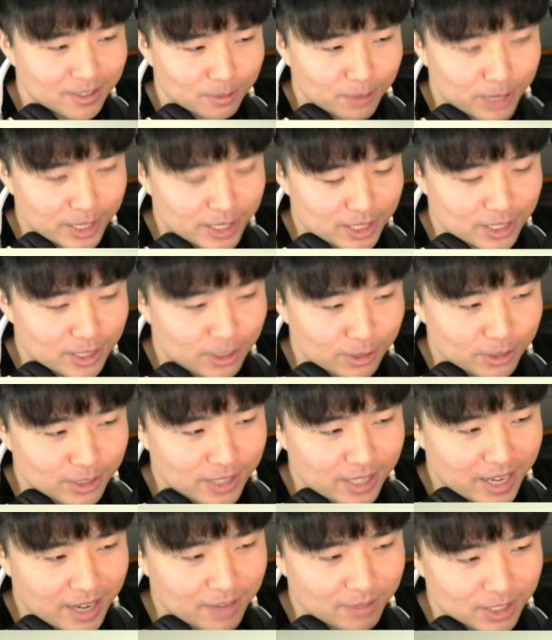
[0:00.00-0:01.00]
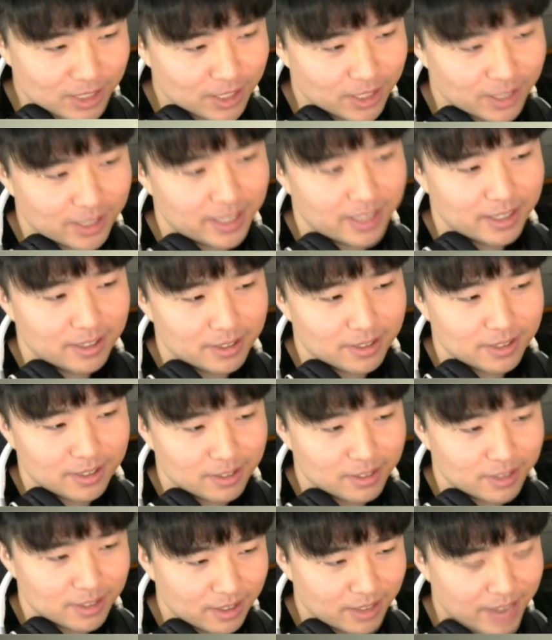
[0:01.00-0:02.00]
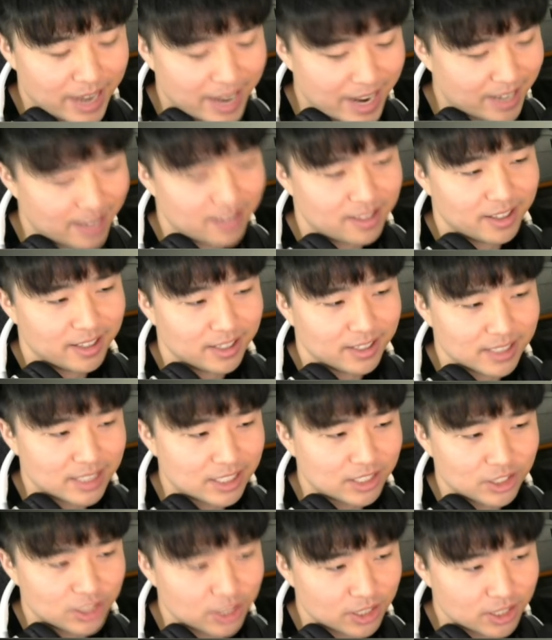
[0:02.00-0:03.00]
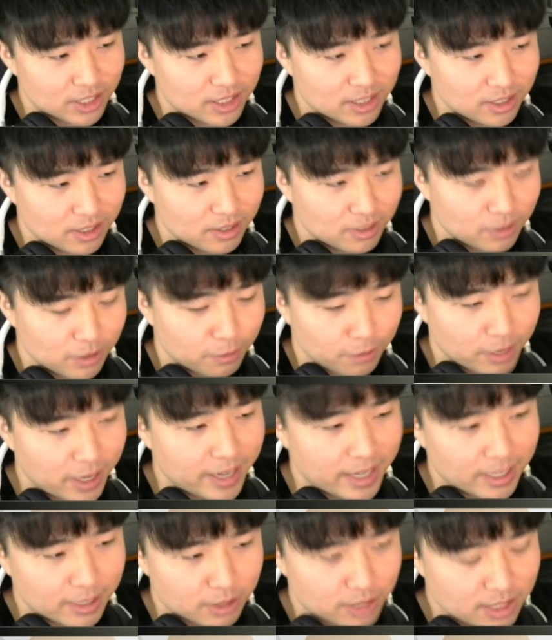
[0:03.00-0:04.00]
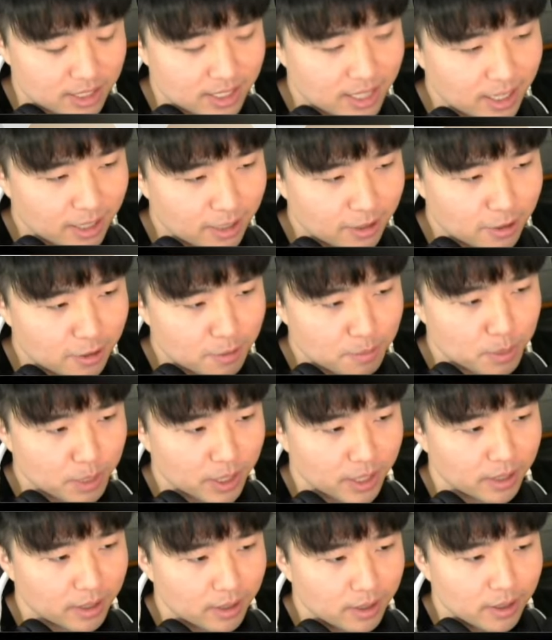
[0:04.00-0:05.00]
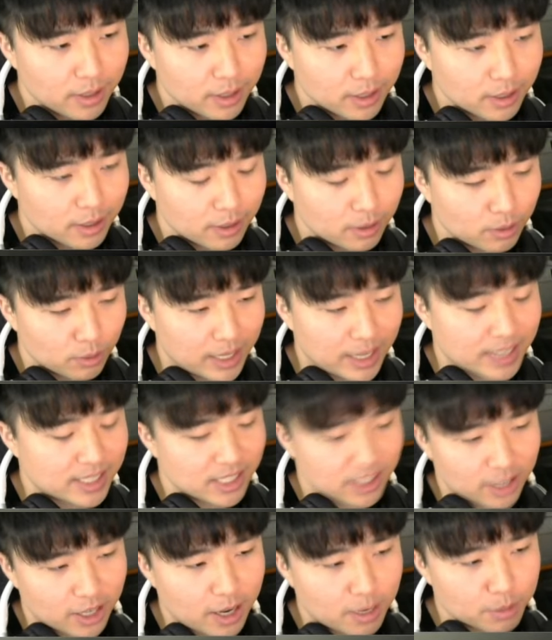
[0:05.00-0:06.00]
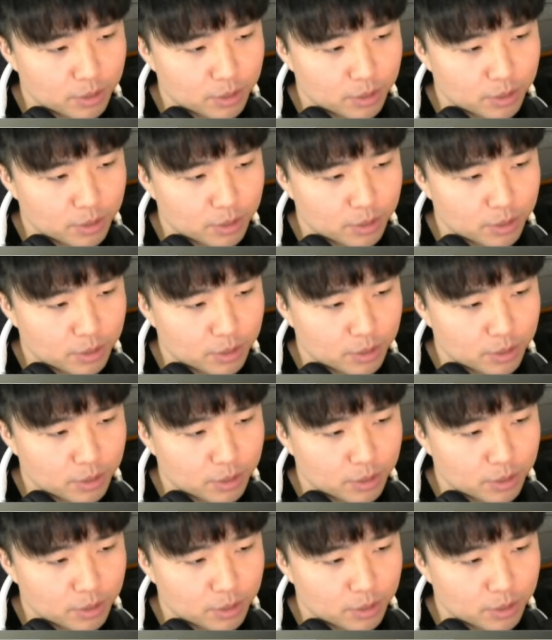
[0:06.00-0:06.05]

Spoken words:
stones haven't done anything. It's just, flying out to the center, but it hasn't accomplished